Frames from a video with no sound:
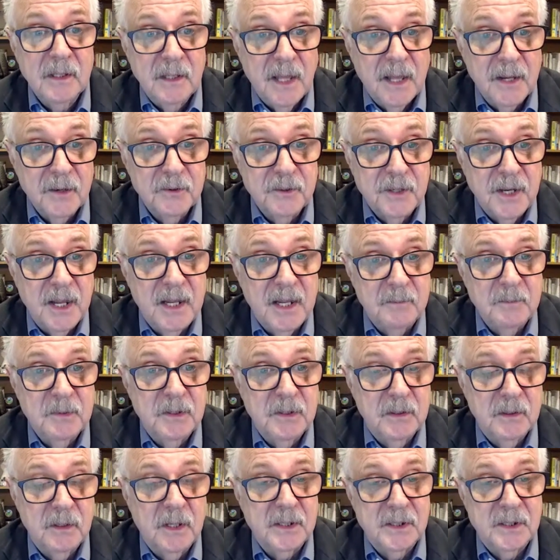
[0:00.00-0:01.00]

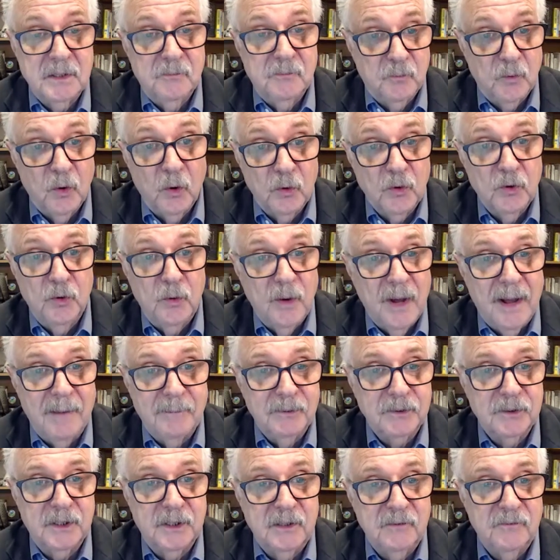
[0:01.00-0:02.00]
entertainment like Roku,
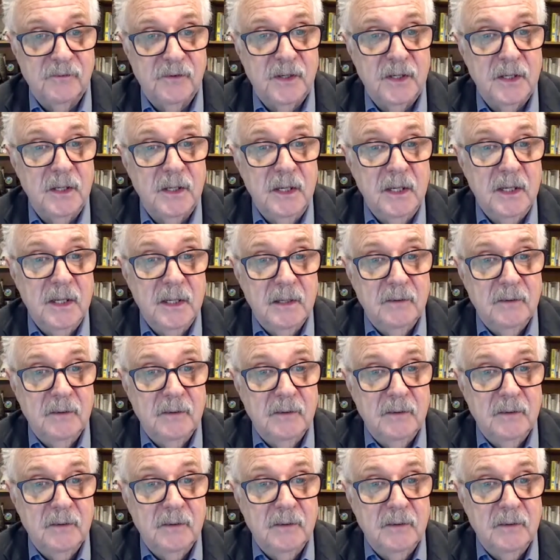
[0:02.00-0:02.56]
Apple TV,